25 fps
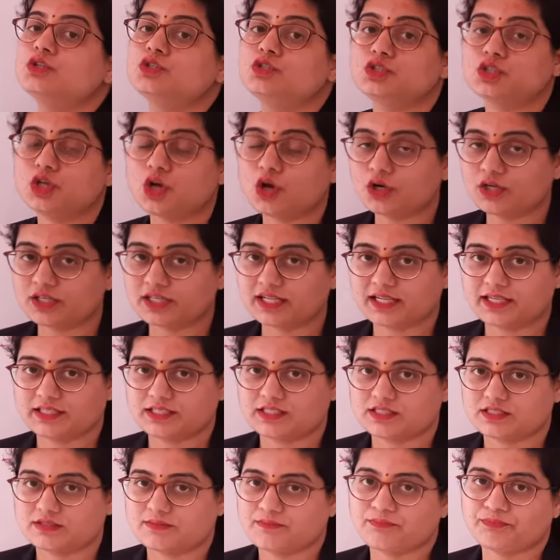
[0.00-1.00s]

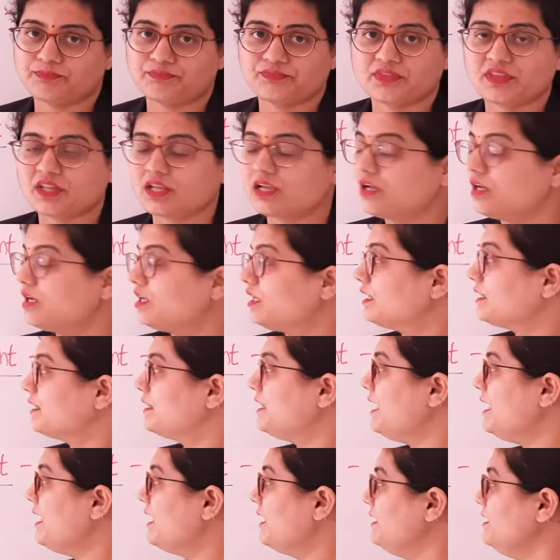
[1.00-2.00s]
Shortage.
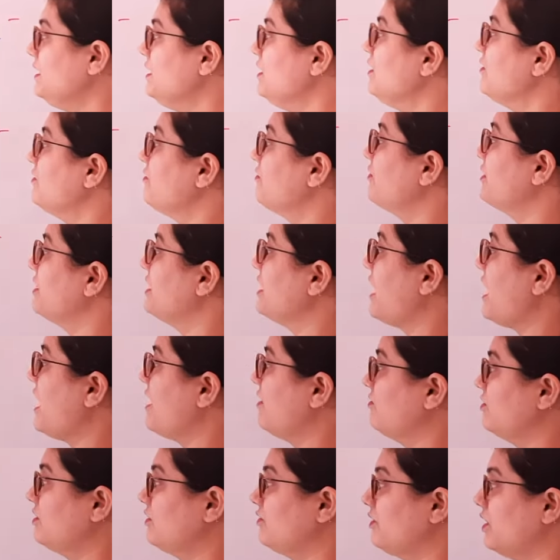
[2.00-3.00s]
Then we
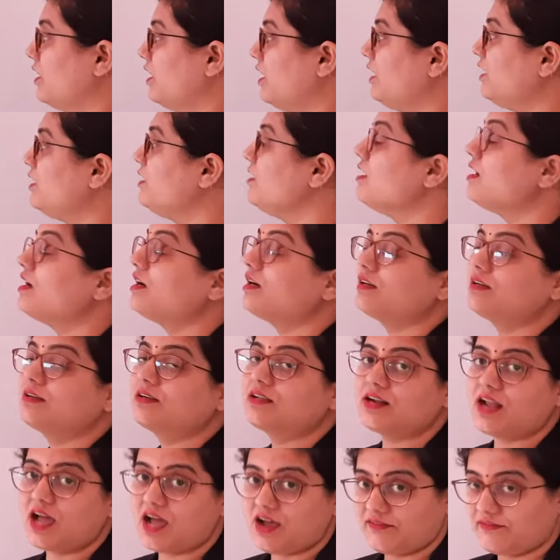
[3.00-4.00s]
have the word
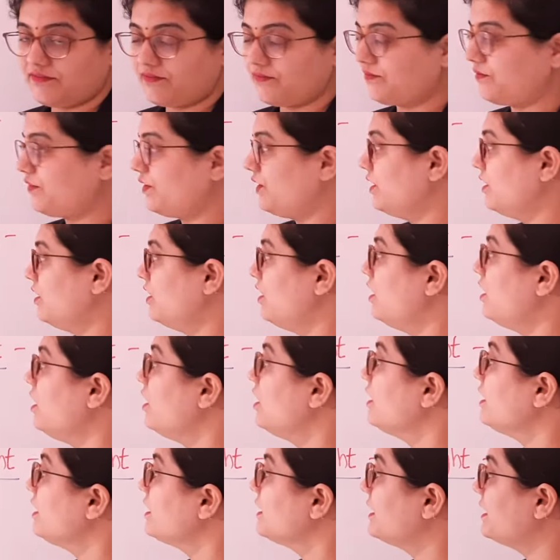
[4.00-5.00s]
drought.
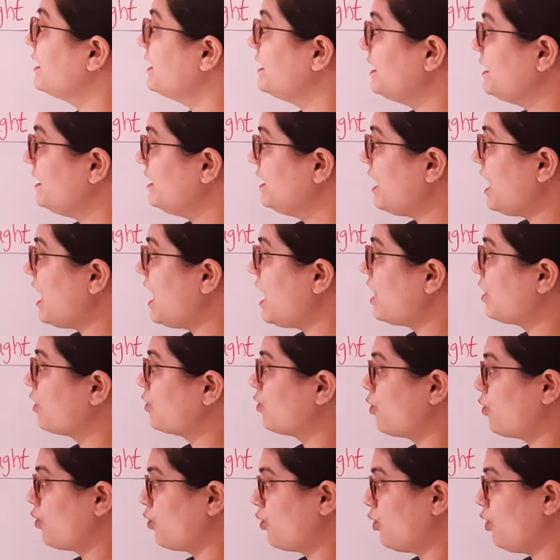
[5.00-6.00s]

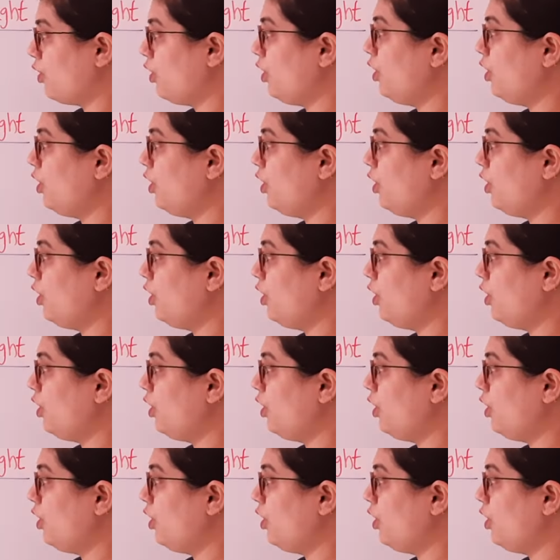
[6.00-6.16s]
D-R-O-U-G-H-T.